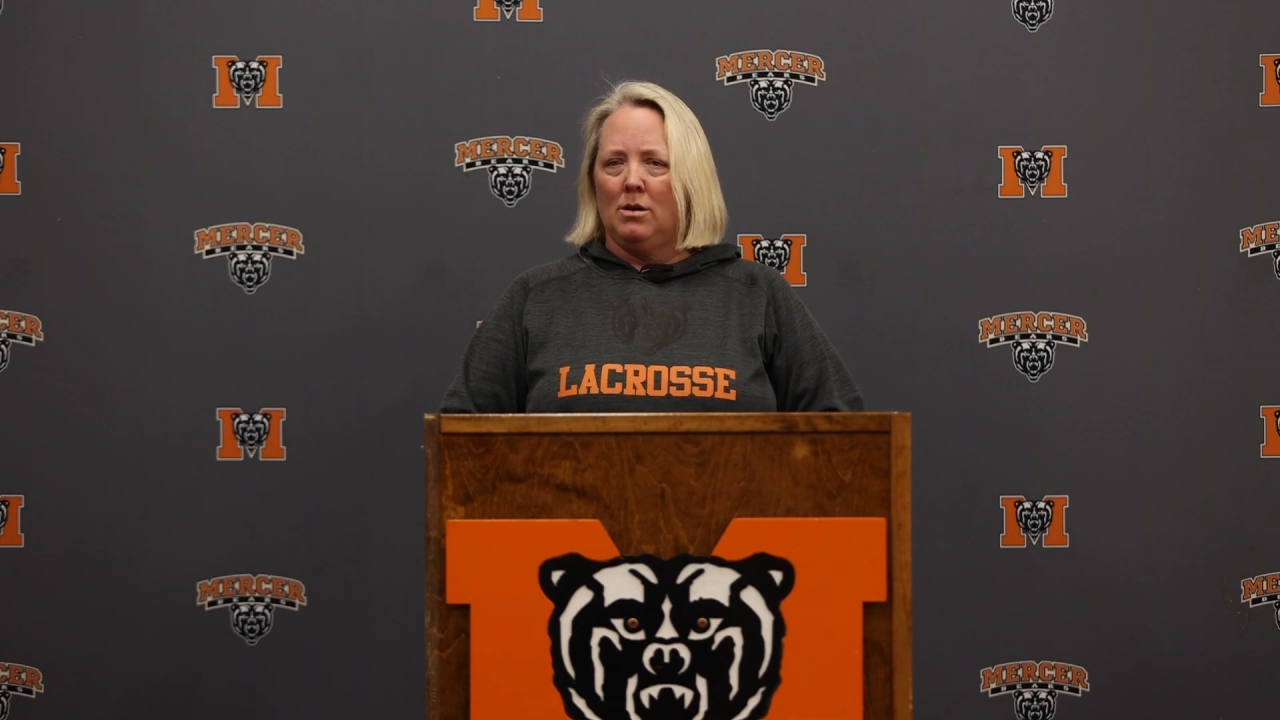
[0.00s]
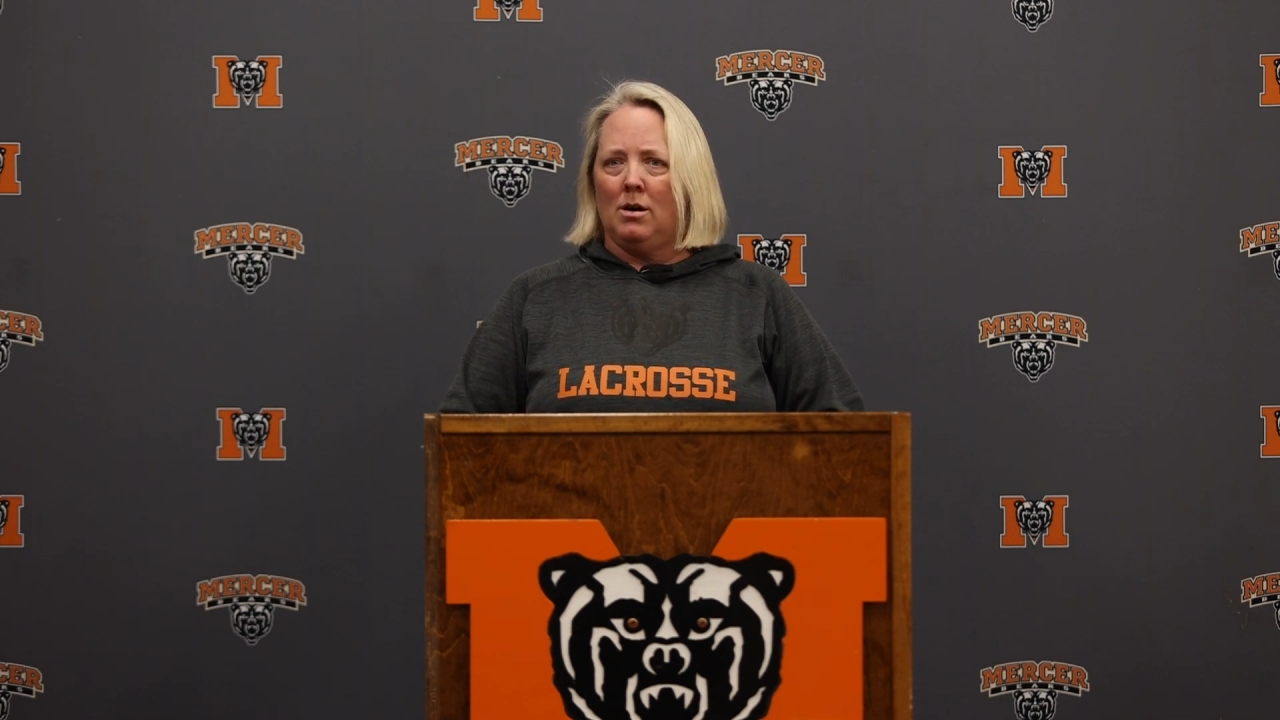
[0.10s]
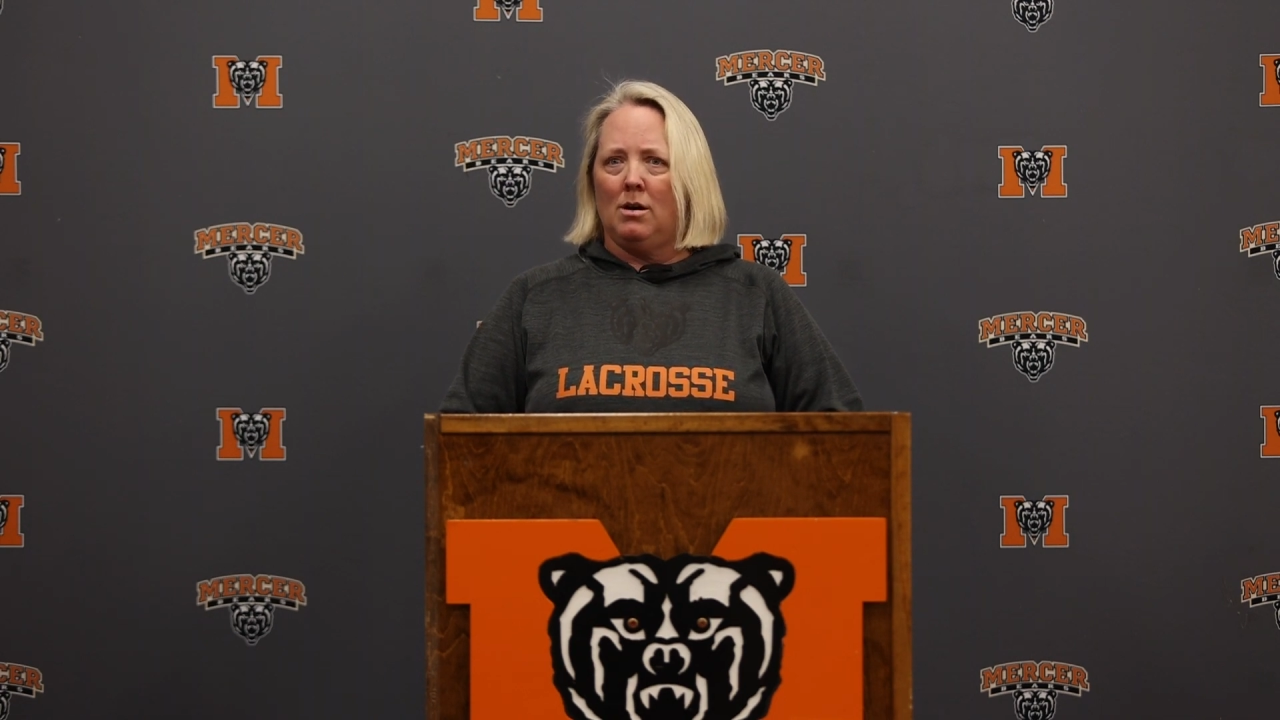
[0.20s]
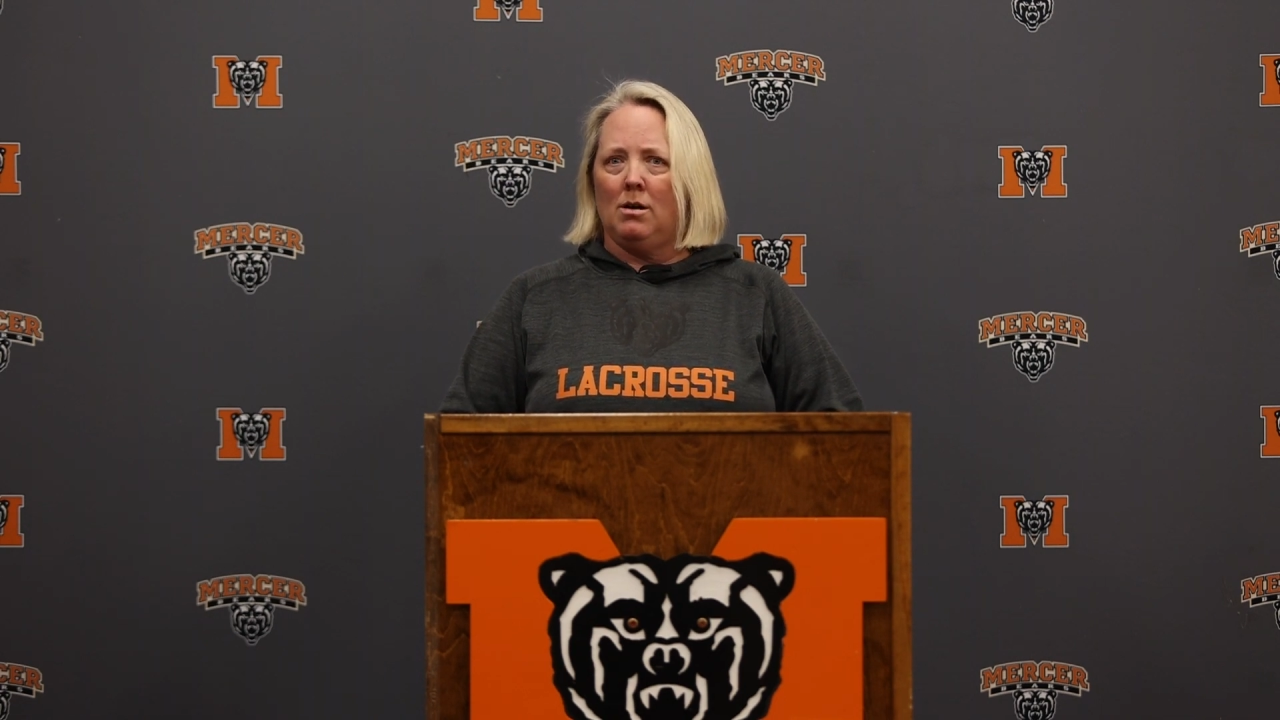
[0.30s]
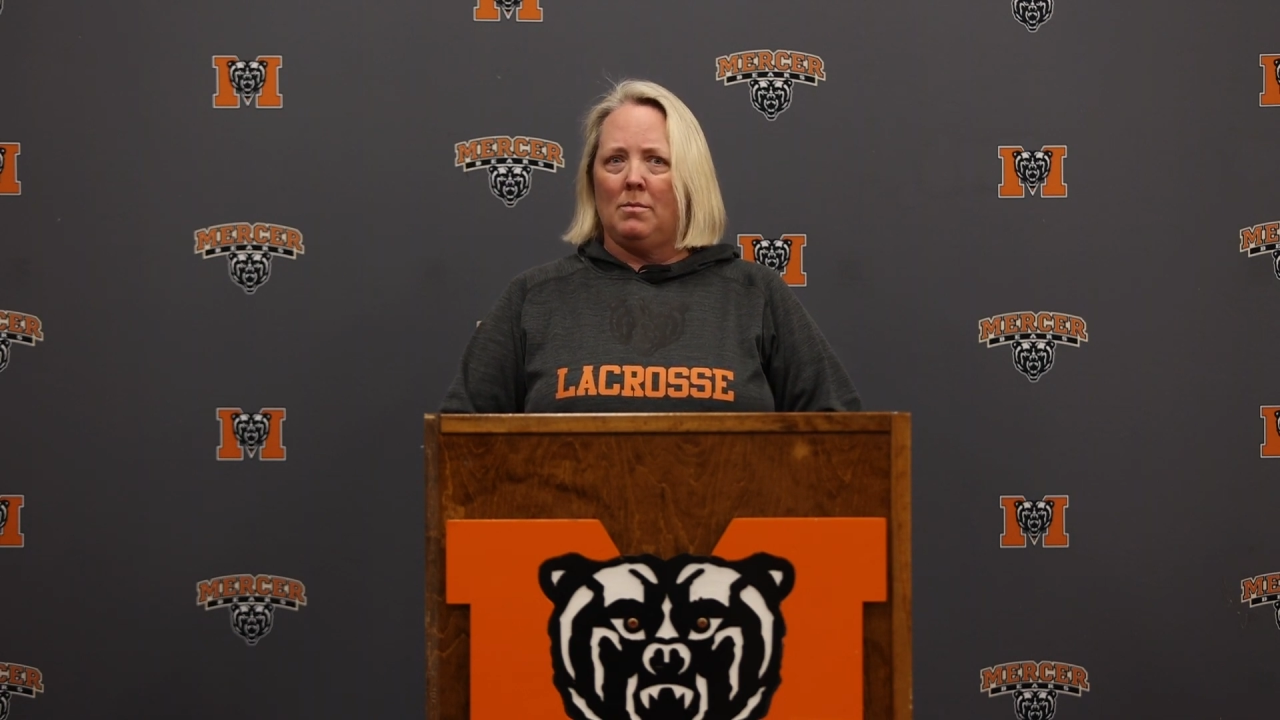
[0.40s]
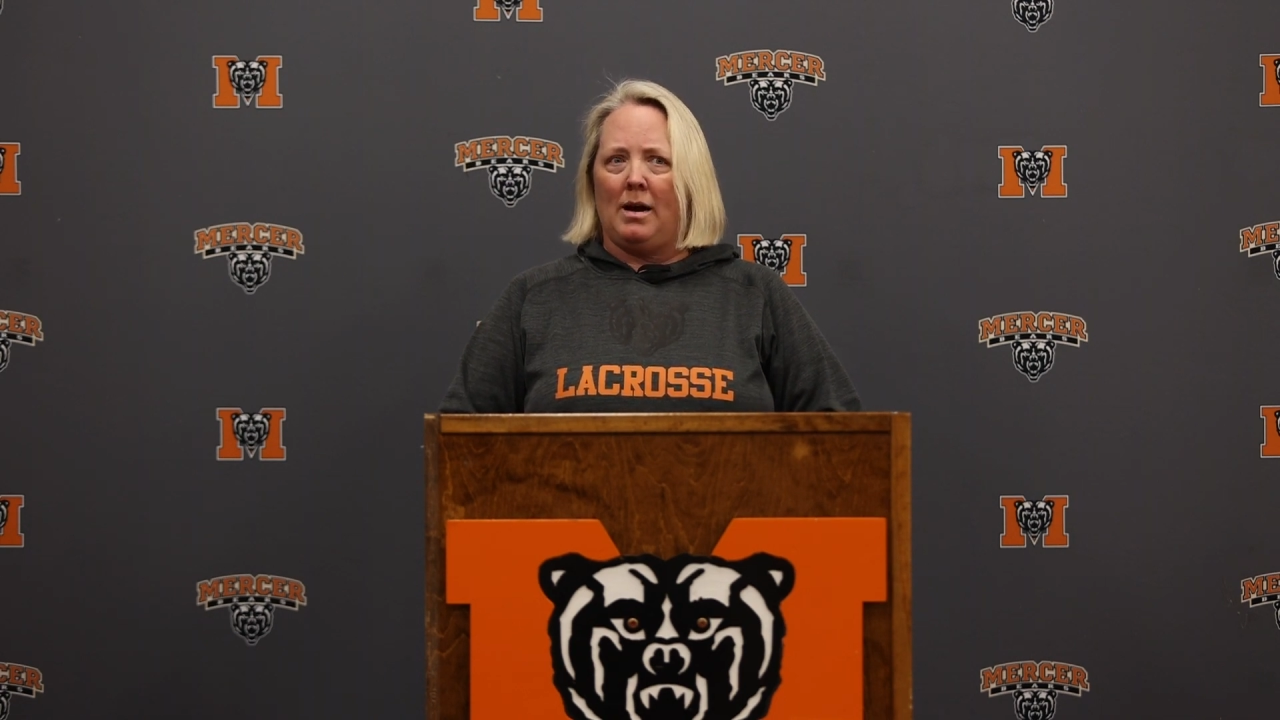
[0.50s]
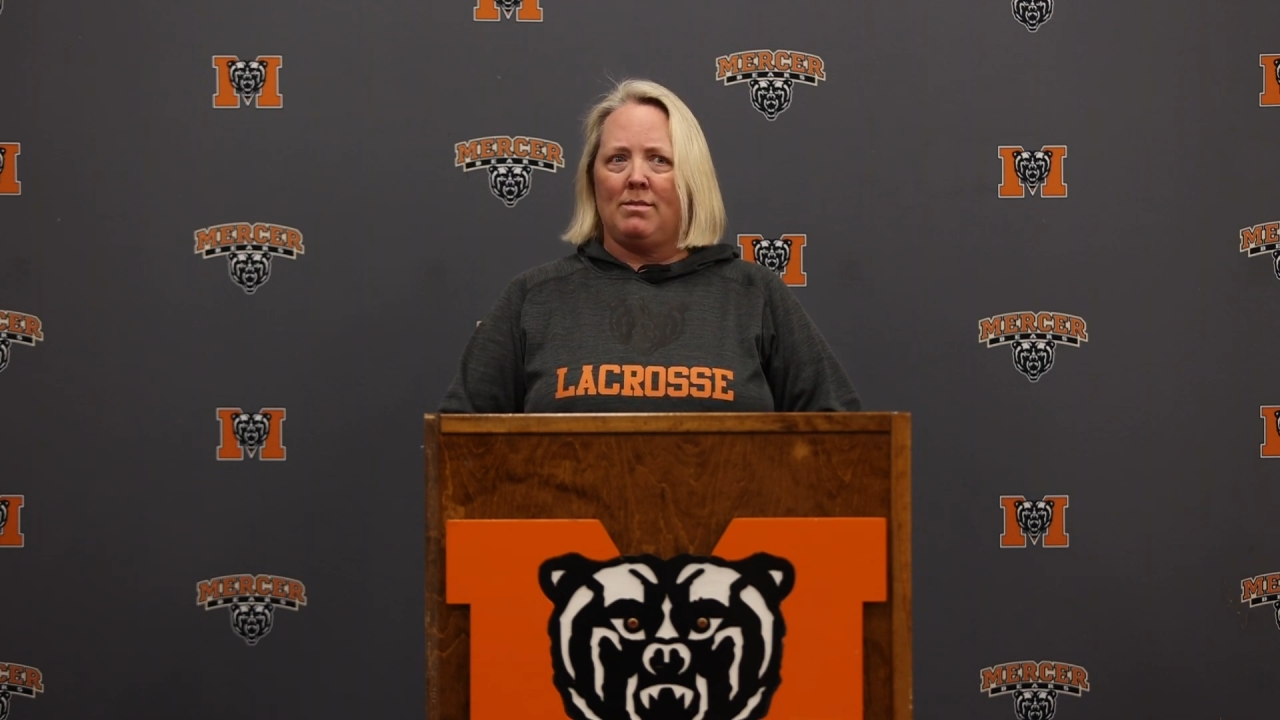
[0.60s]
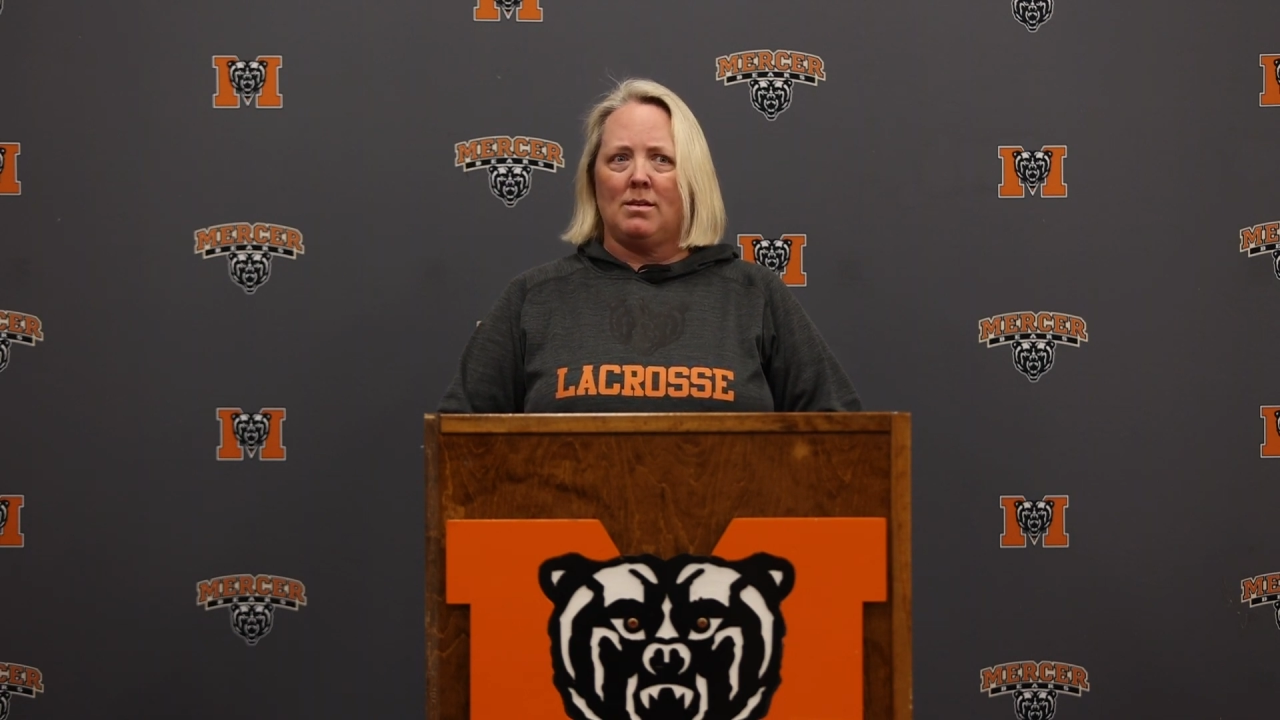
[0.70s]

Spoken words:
I